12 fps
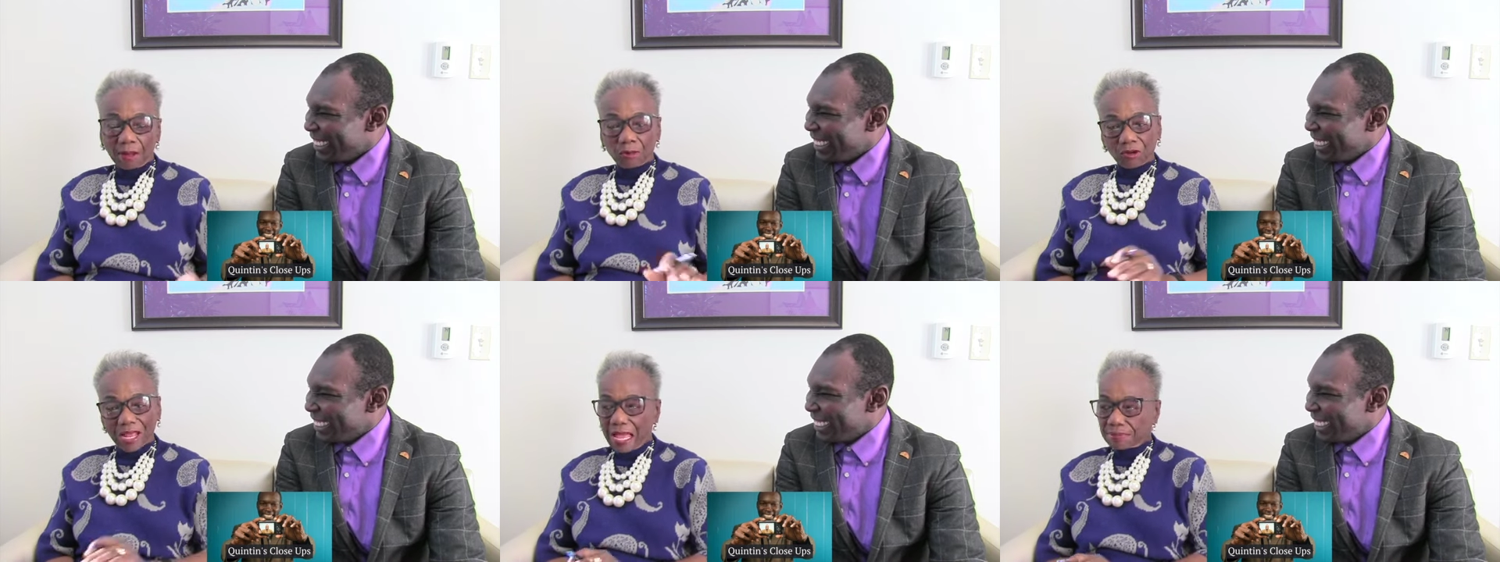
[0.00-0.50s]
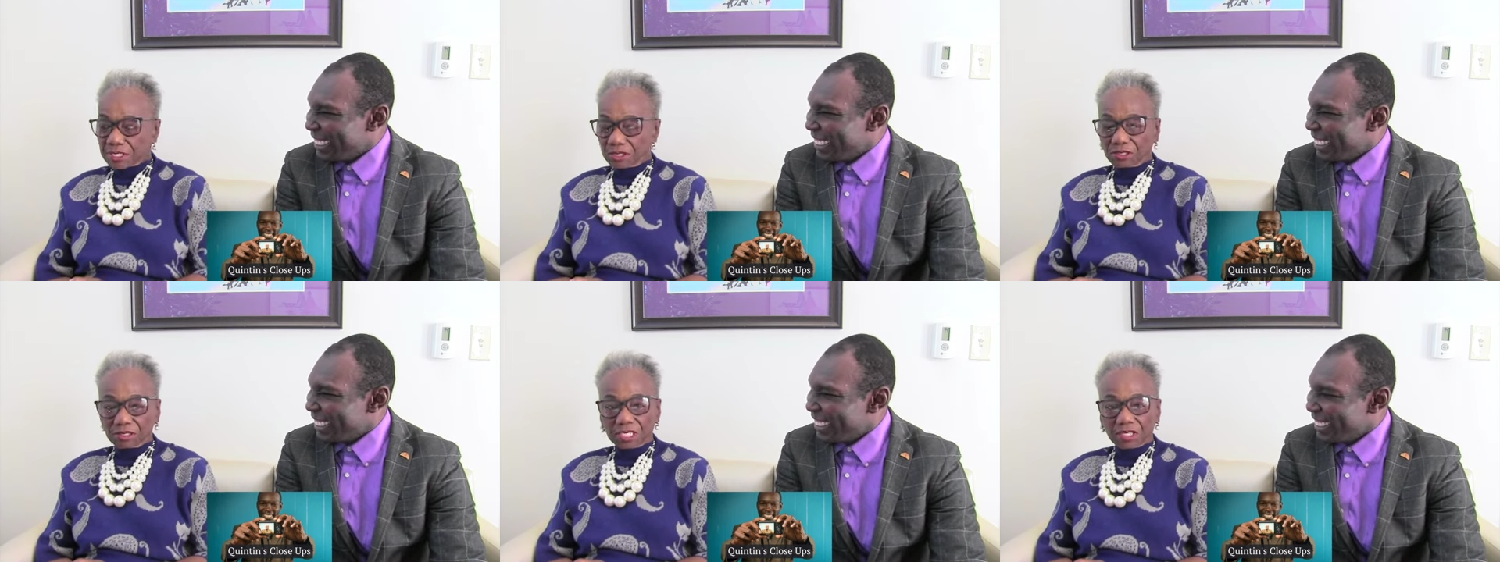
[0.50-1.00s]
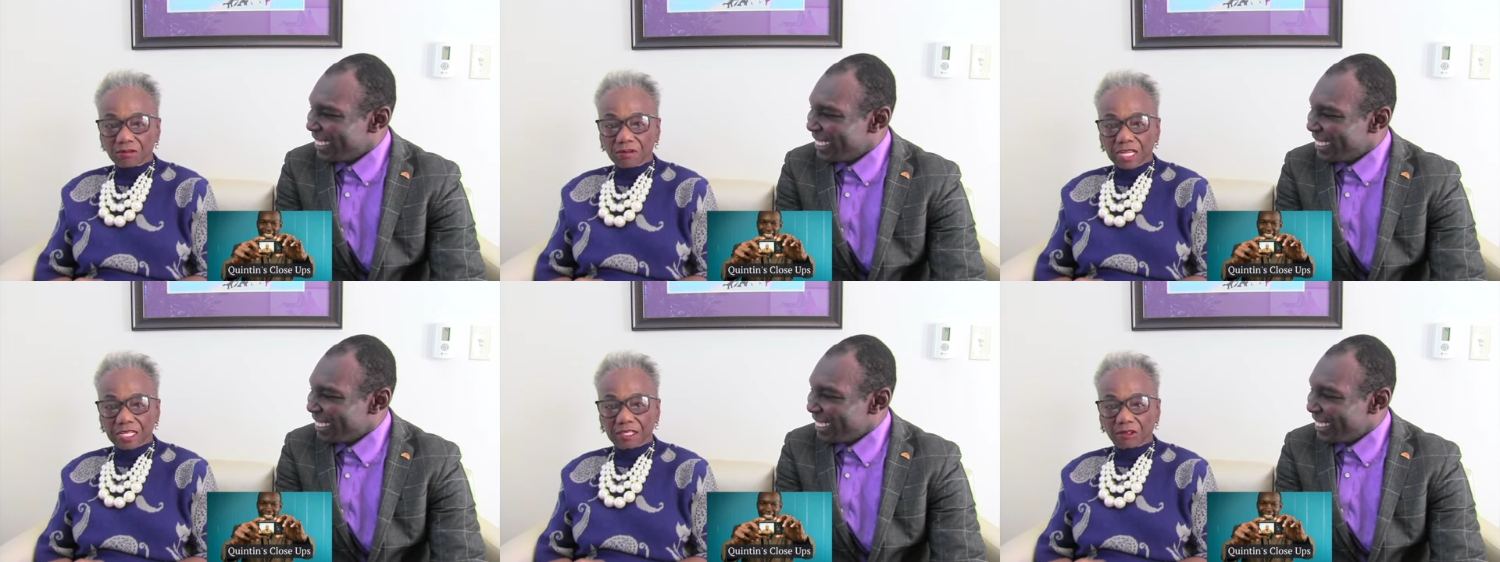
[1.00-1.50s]
Speaker 1: um, you're absolutely
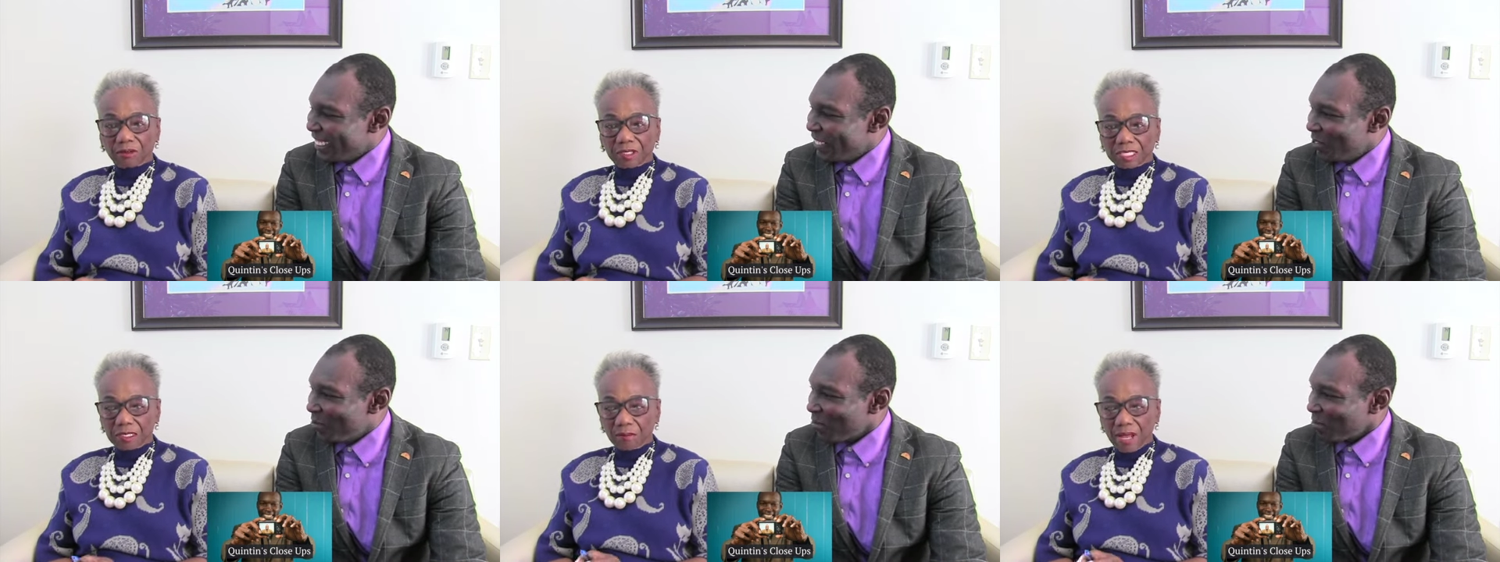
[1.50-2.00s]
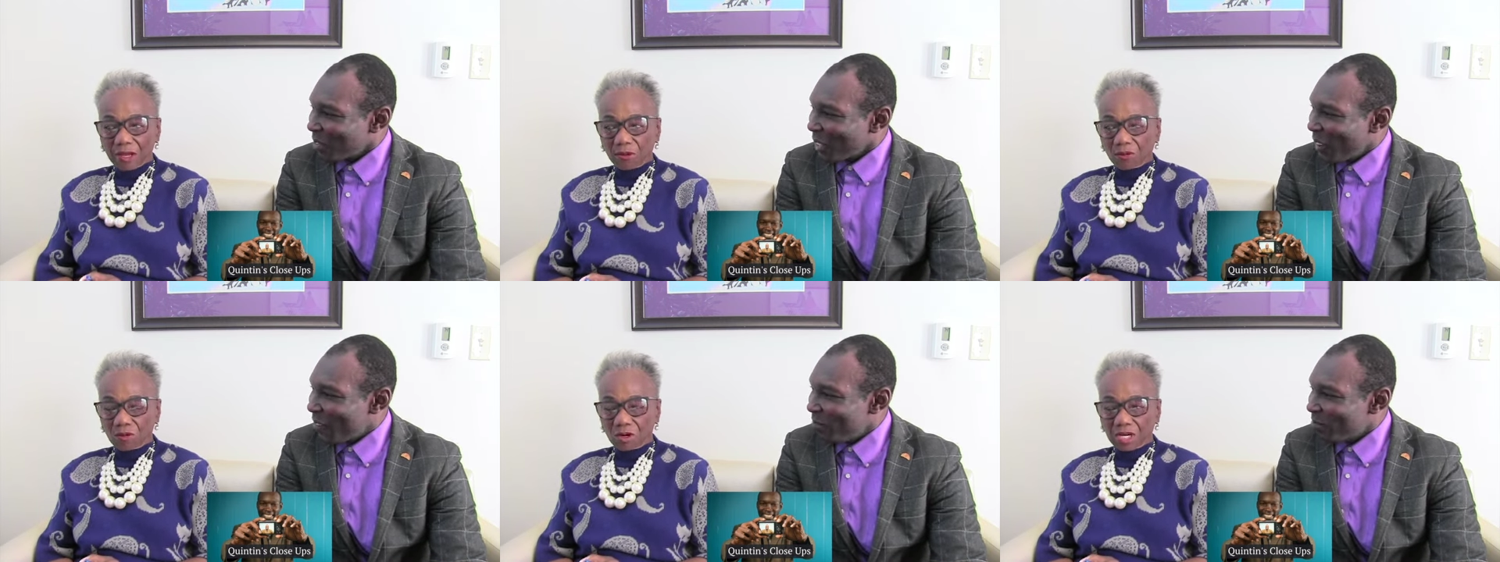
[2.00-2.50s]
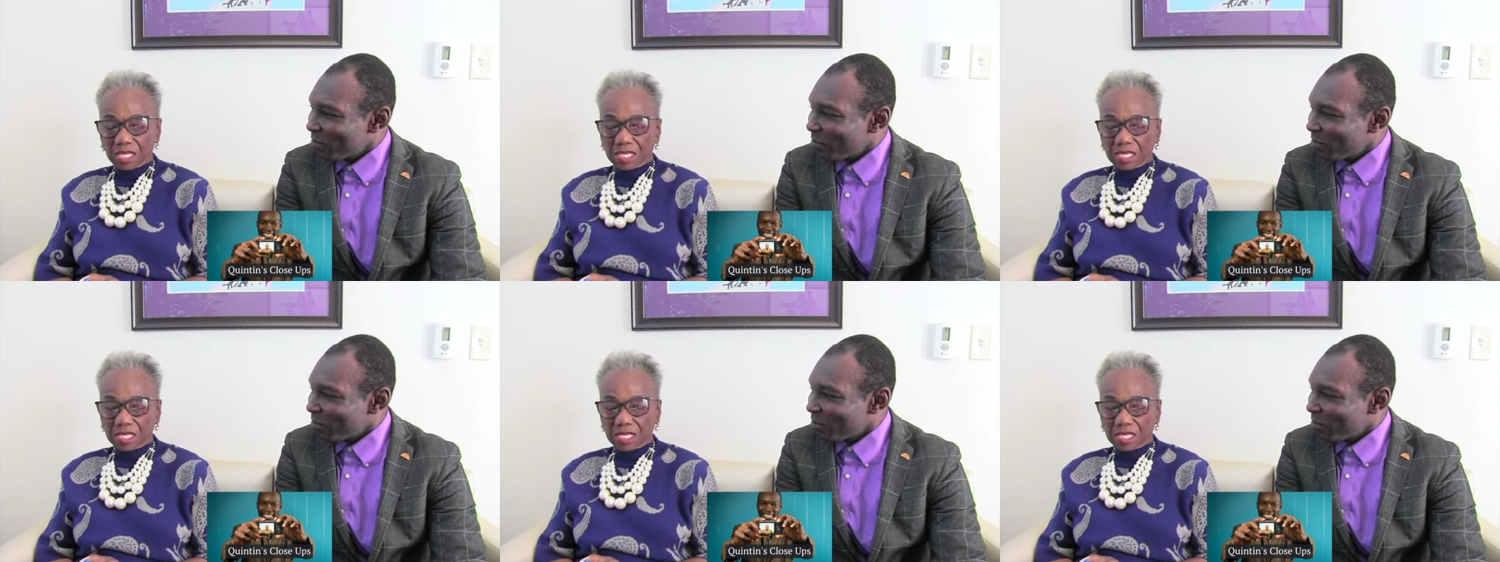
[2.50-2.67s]
correct, Clinton. My work